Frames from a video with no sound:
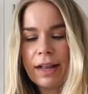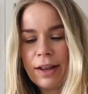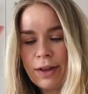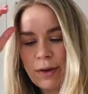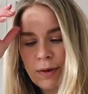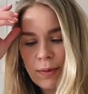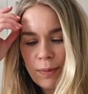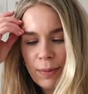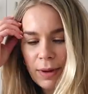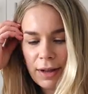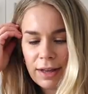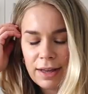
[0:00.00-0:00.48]

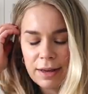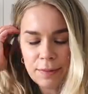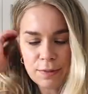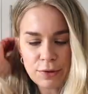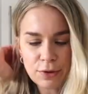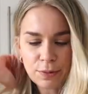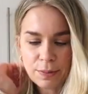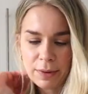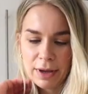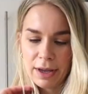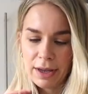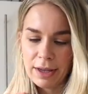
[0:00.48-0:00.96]
hello,
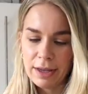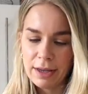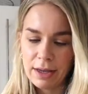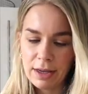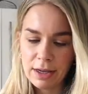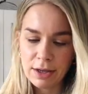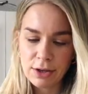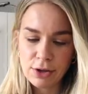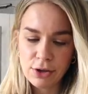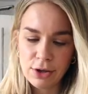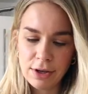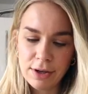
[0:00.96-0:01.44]
welcome to my
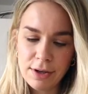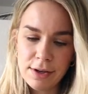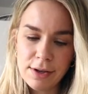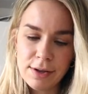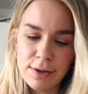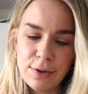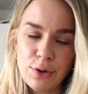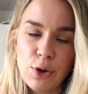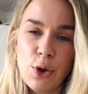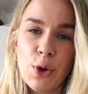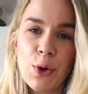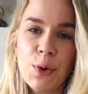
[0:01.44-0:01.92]

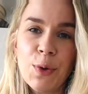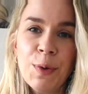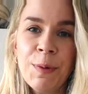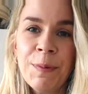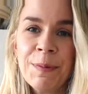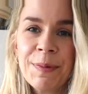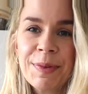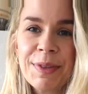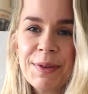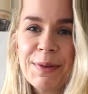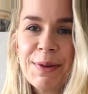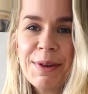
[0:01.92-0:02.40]
kitchen.
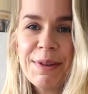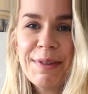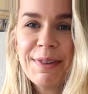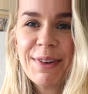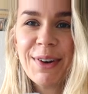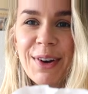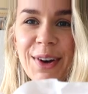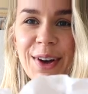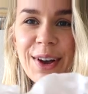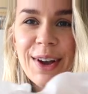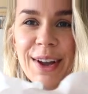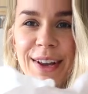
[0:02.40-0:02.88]
So
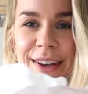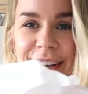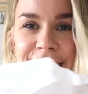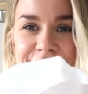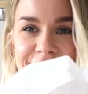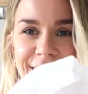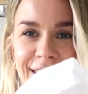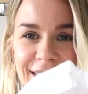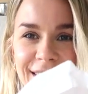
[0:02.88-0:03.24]
we've got